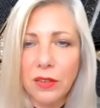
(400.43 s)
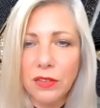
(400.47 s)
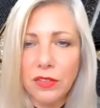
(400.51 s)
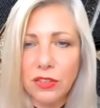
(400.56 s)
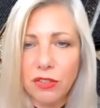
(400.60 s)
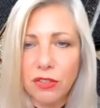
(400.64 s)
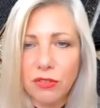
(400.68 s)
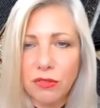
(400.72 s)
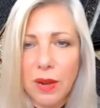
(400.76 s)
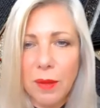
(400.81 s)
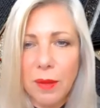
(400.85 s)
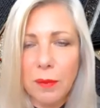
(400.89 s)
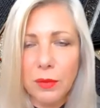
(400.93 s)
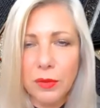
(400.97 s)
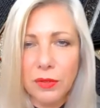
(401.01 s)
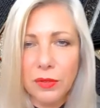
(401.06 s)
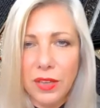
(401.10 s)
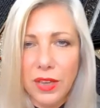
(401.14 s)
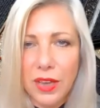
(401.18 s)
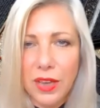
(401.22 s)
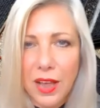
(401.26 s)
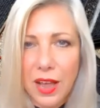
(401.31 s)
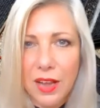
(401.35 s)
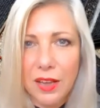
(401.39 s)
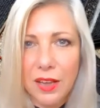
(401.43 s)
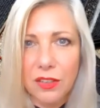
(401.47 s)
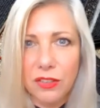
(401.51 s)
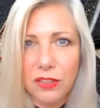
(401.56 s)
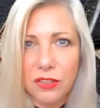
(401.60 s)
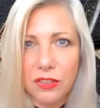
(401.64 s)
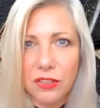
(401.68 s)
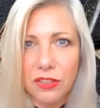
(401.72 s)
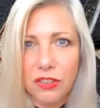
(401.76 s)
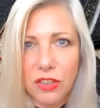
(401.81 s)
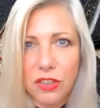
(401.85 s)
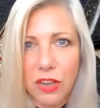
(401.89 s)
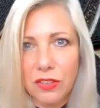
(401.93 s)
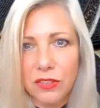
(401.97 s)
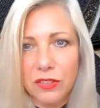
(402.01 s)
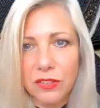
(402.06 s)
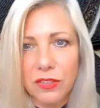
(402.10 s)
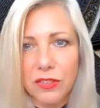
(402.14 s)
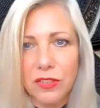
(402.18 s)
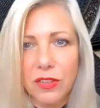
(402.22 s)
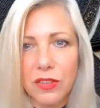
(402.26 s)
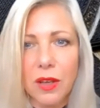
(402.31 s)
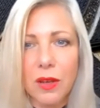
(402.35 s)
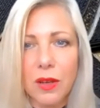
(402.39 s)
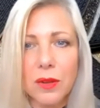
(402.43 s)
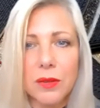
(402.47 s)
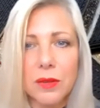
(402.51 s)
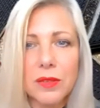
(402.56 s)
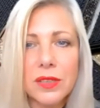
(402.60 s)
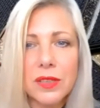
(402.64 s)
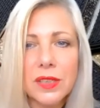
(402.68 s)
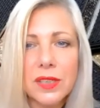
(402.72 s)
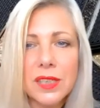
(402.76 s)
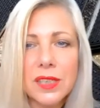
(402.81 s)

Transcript: to scramble the eggs just so.